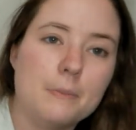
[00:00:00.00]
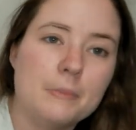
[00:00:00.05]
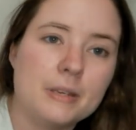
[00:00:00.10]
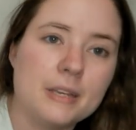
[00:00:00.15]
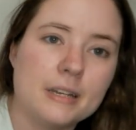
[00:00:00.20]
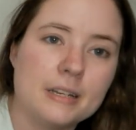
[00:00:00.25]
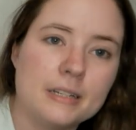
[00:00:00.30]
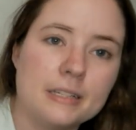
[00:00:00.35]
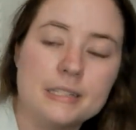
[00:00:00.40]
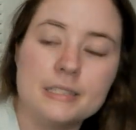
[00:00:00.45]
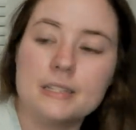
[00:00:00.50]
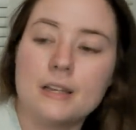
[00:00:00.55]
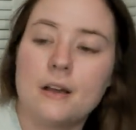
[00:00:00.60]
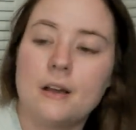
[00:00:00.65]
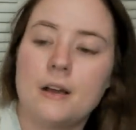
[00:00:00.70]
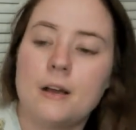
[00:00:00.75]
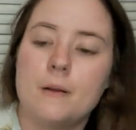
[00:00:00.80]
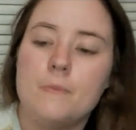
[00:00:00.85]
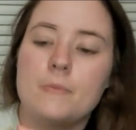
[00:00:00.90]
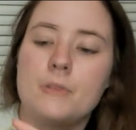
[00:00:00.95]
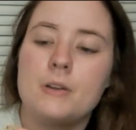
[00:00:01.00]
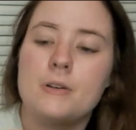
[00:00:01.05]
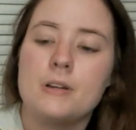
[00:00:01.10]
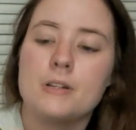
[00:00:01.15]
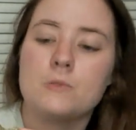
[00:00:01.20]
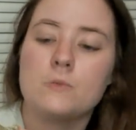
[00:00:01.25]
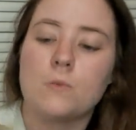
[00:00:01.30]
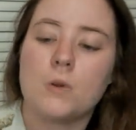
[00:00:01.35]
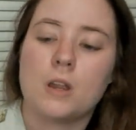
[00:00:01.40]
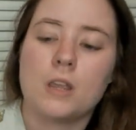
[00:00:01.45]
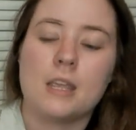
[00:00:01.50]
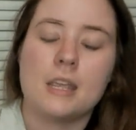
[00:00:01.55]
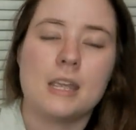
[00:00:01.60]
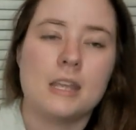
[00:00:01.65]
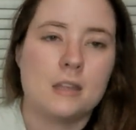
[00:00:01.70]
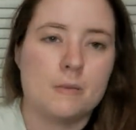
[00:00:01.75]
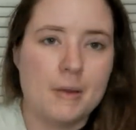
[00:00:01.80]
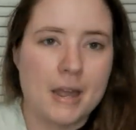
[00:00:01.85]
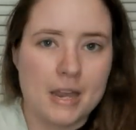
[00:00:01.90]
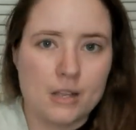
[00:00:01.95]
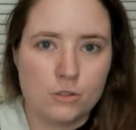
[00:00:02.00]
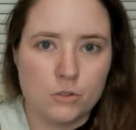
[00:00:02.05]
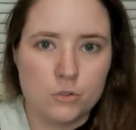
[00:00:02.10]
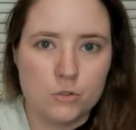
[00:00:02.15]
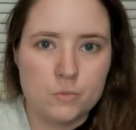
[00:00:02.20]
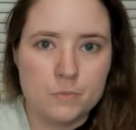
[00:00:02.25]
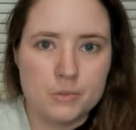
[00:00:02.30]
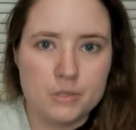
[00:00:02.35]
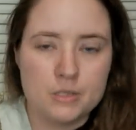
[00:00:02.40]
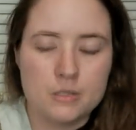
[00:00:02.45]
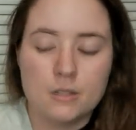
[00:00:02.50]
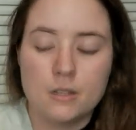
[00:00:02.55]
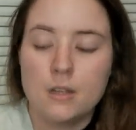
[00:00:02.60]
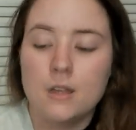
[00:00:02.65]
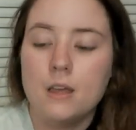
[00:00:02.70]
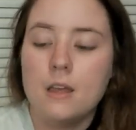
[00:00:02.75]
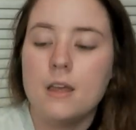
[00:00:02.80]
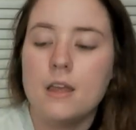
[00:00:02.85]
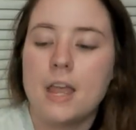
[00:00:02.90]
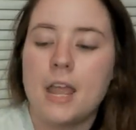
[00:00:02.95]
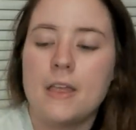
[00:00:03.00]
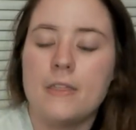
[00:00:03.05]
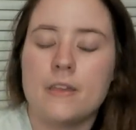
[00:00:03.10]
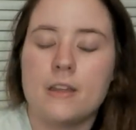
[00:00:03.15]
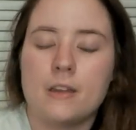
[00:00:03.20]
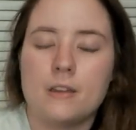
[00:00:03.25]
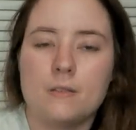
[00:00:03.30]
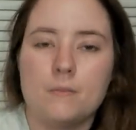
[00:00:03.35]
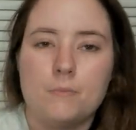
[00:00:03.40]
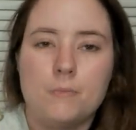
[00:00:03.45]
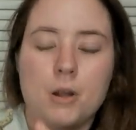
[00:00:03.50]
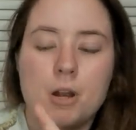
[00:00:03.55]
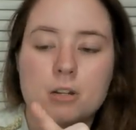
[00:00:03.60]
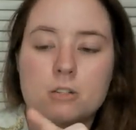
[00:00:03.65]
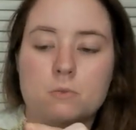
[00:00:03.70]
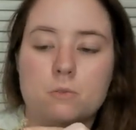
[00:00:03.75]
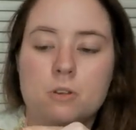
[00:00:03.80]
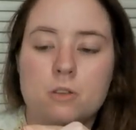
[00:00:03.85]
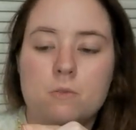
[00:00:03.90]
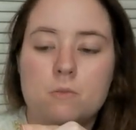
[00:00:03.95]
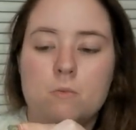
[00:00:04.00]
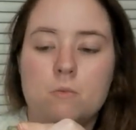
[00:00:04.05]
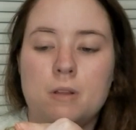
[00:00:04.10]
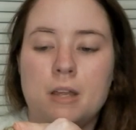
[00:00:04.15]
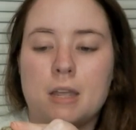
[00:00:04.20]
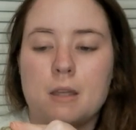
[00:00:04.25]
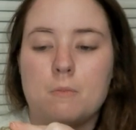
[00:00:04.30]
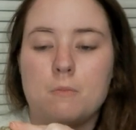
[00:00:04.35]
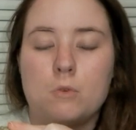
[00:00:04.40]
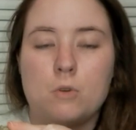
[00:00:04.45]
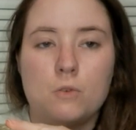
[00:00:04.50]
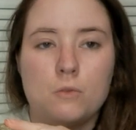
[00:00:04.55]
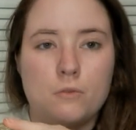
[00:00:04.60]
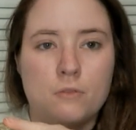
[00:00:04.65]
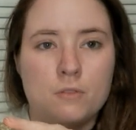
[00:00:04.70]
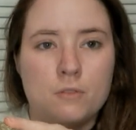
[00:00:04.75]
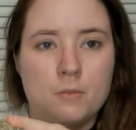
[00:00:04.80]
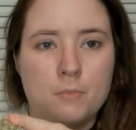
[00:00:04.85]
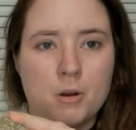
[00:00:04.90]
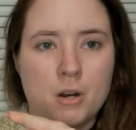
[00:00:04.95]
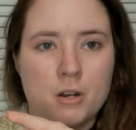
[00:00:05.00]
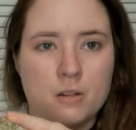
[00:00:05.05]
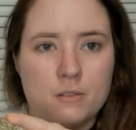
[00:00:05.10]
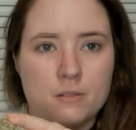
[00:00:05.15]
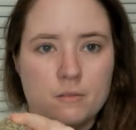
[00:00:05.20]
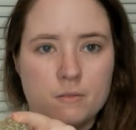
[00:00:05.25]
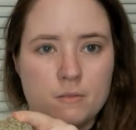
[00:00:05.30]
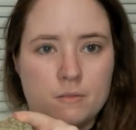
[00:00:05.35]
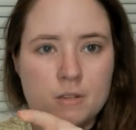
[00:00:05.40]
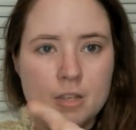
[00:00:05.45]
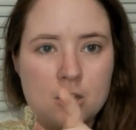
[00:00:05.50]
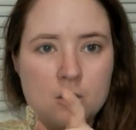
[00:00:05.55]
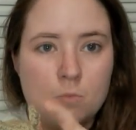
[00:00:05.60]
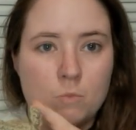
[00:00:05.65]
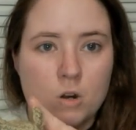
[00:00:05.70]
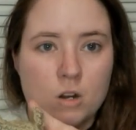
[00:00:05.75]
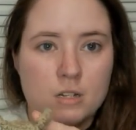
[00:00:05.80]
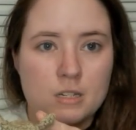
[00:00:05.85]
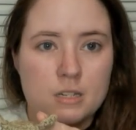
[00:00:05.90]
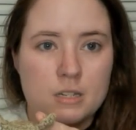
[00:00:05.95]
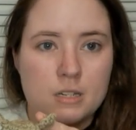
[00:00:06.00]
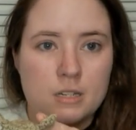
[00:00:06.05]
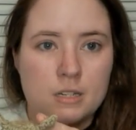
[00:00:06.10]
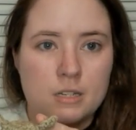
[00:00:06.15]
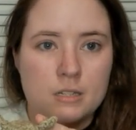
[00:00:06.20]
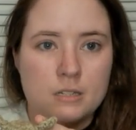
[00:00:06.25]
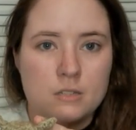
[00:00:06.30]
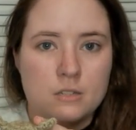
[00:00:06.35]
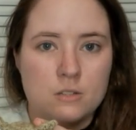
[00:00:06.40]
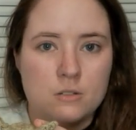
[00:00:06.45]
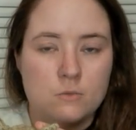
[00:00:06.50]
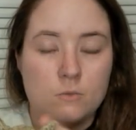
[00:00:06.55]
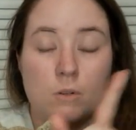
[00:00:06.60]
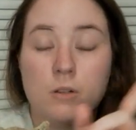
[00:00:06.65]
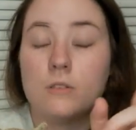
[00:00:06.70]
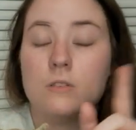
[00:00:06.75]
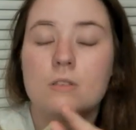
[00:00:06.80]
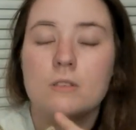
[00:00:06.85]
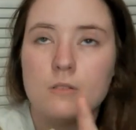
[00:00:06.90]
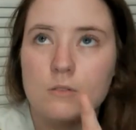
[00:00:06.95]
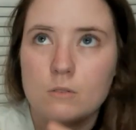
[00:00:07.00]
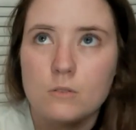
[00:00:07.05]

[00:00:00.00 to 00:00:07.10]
because um, there's working in the back loops and then parts where you like move the part that you worked into, well,